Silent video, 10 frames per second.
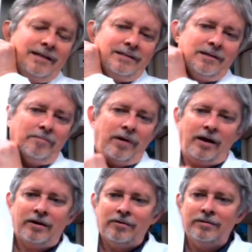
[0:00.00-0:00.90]
is a
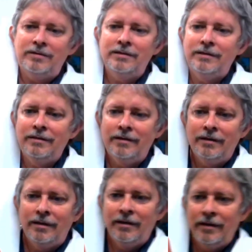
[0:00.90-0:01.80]
model
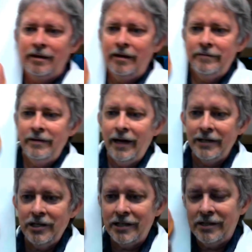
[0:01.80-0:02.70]
of the
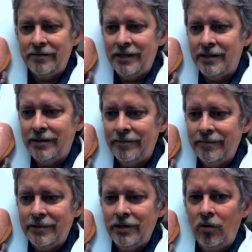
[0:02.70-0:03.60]
digestive system.
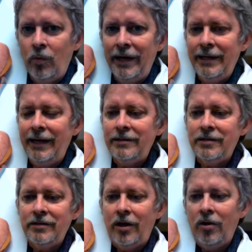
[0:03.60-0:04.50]
So we need
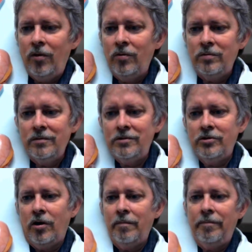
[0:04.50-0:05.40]
to know
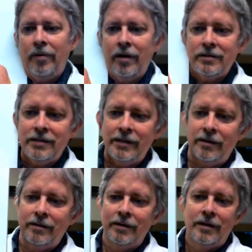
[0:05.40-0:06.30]
certain parts
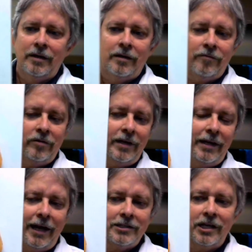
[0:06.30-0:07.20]
here for the
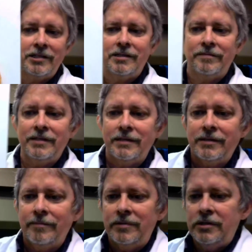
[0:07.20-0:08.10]
digestive
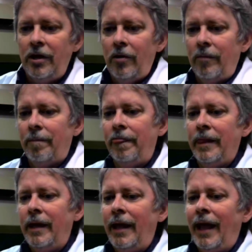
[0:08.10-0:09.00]
system. So
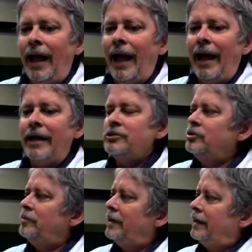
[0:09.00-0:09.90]
as
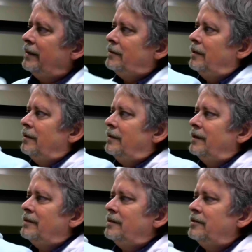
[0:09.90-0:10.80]
you eat,
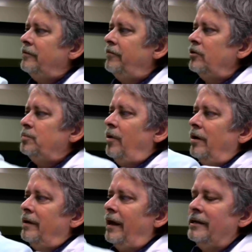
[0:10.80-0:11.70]
this is the first part
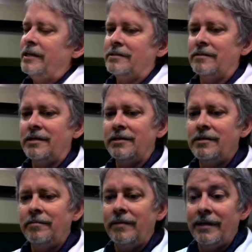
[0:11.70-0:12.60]
of the digestive
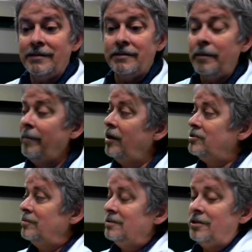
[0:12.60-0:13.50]
system. This is a
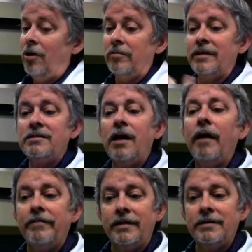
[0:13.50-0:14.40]
muscle called the
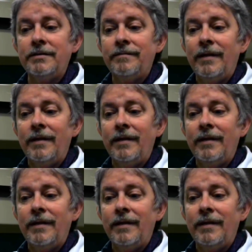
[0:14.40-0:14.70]
esophagus.